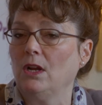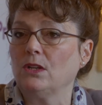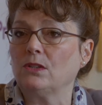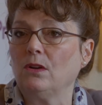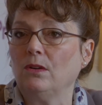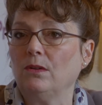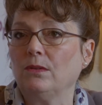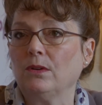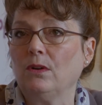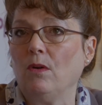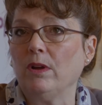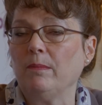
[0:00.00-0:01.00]
So
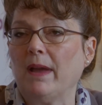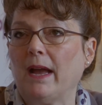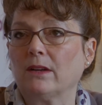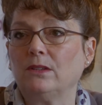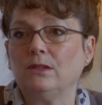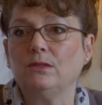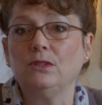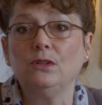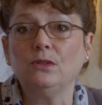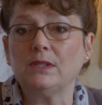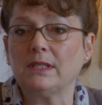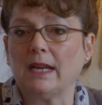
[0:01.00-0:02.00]
going back to
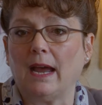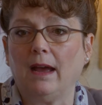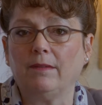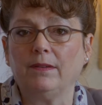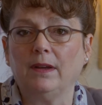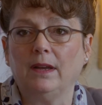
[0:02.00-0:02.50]
new staff